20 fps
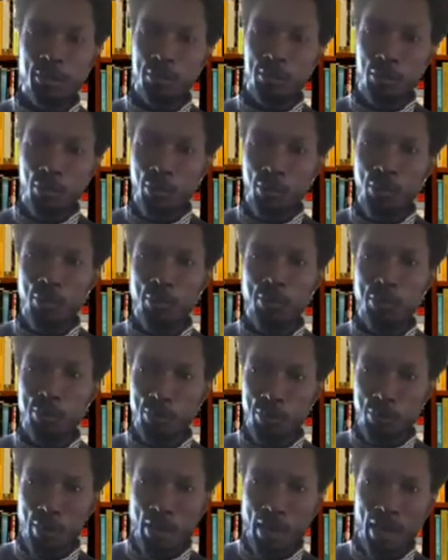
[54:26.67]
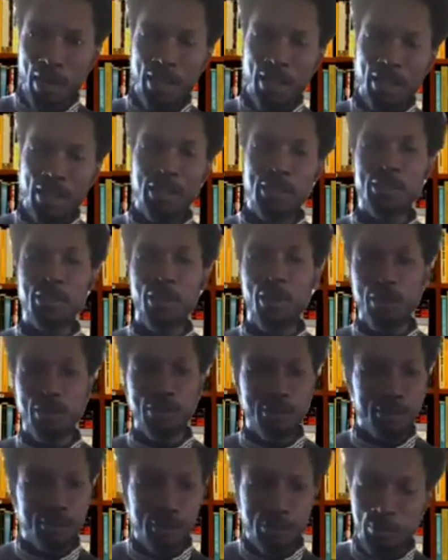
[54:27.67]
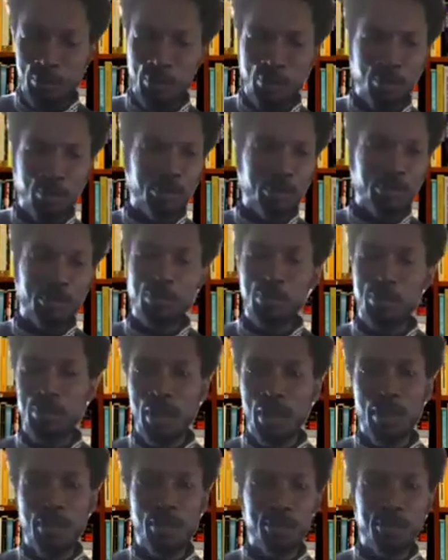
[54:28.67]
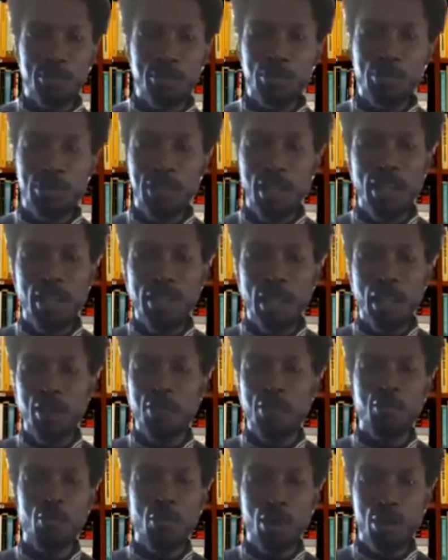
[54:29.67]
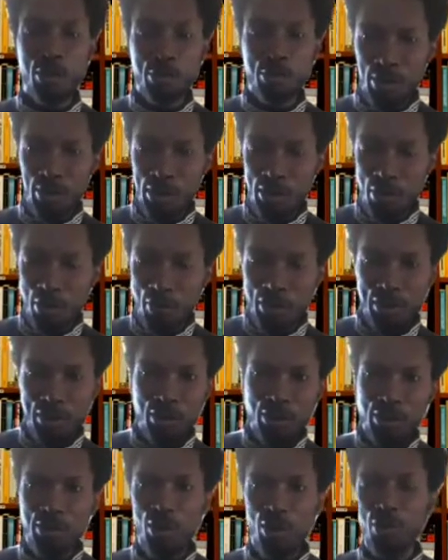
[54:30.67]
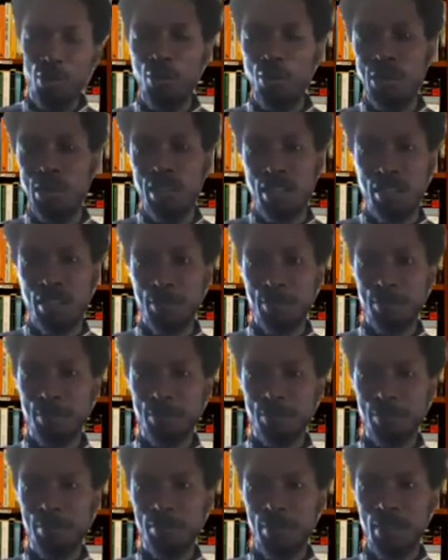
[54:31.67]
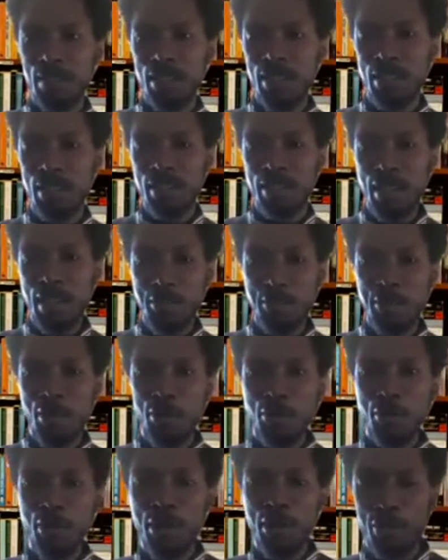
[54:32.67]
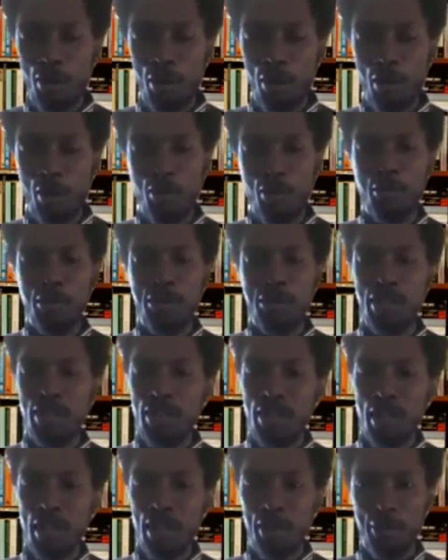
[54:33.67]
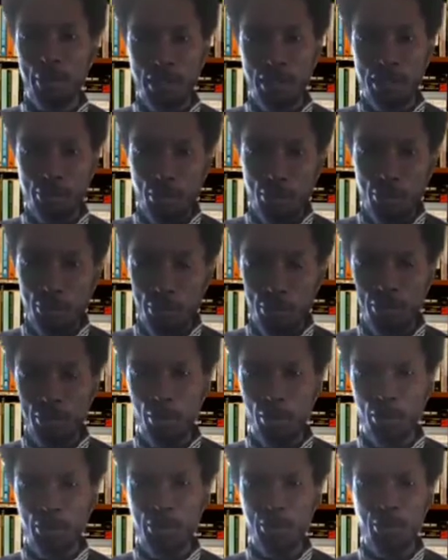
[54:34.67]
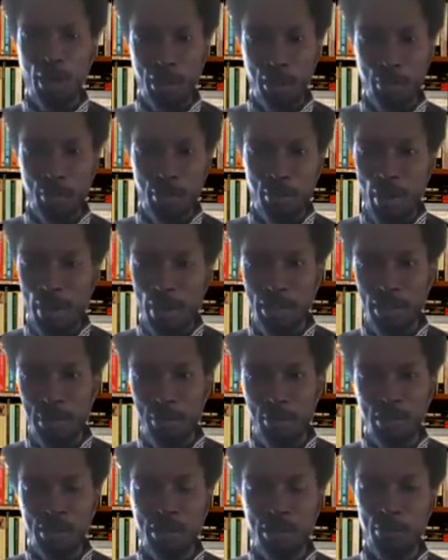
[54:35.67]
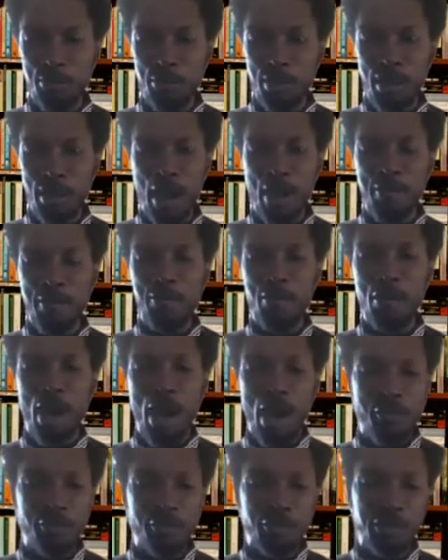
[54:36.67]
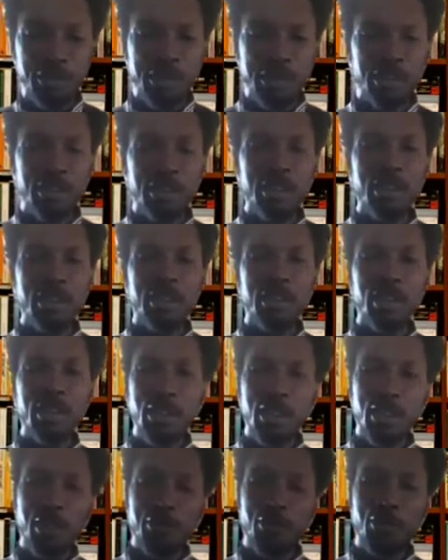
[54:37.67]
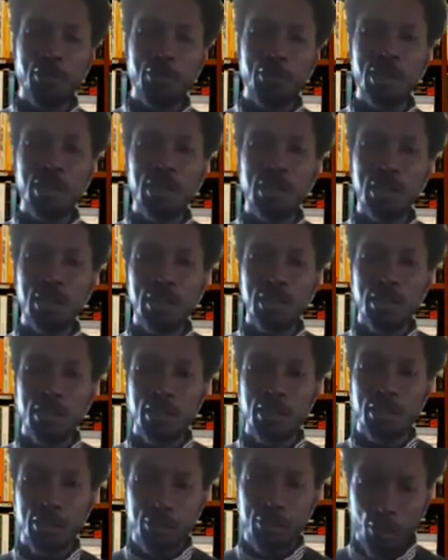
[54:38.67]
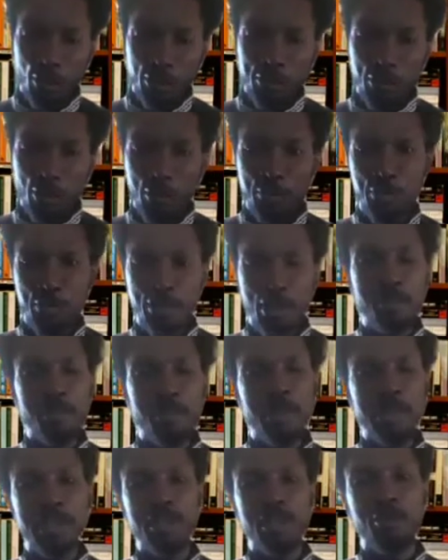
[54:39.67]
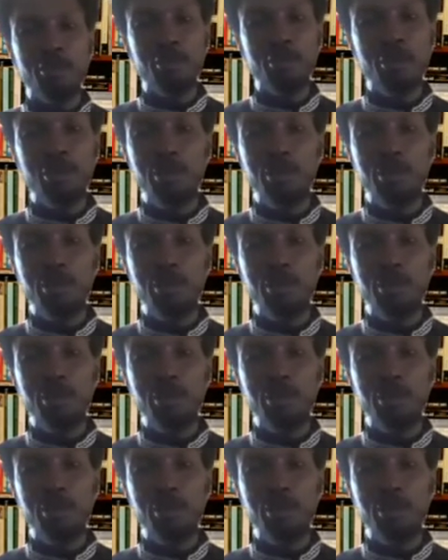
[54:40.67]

So whether they insult, then say any kind of word, the conversation is ongoing. It has been ongoing for almost a year now, and it's going to continue. I keep reminding them this. We haven't even touched up to 10% of what we're